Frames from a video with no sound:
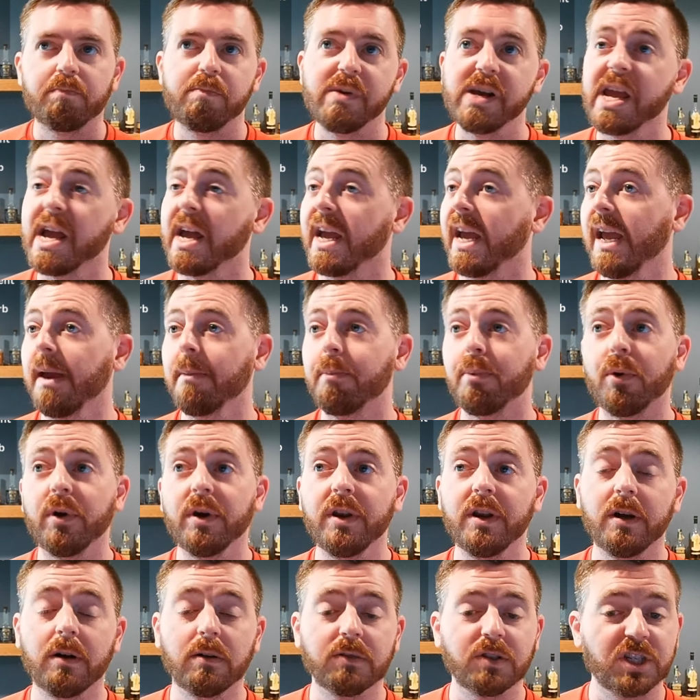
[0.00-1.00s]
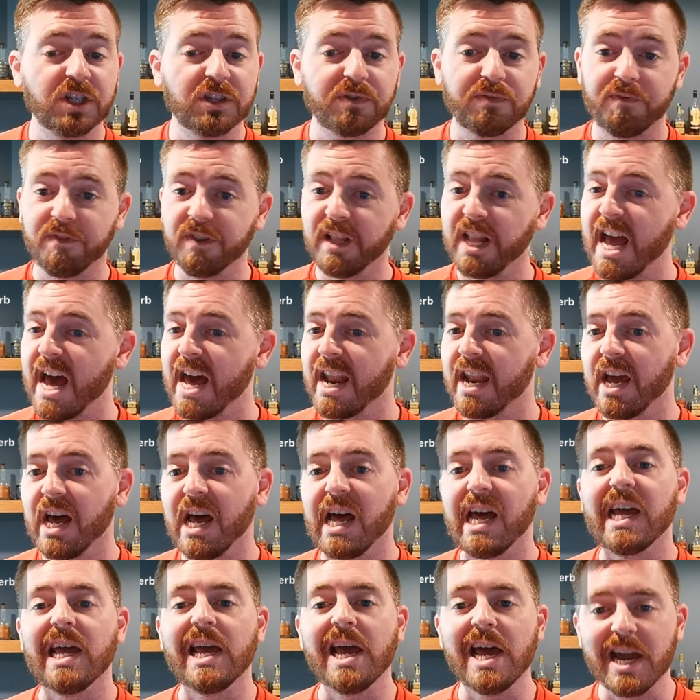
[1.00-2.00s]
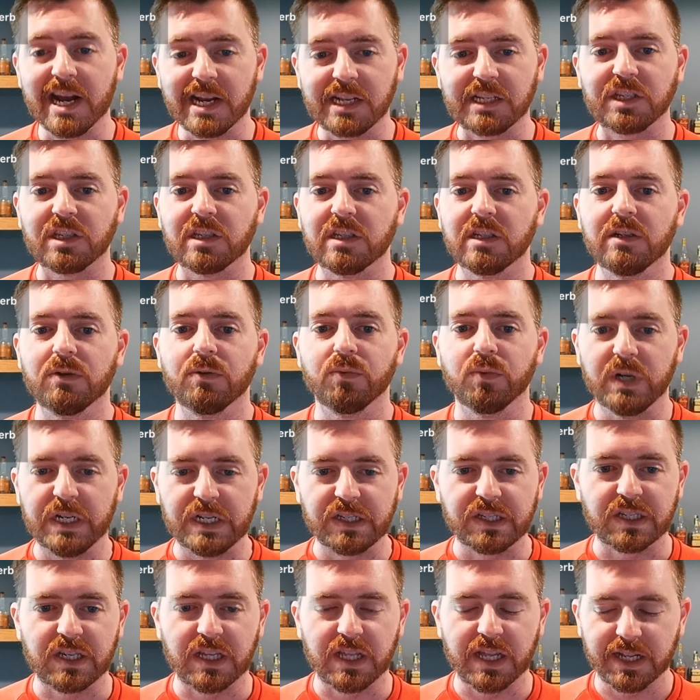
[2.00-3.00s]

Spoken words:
But yeah, 8.0, it's just flat out excellent whiskey.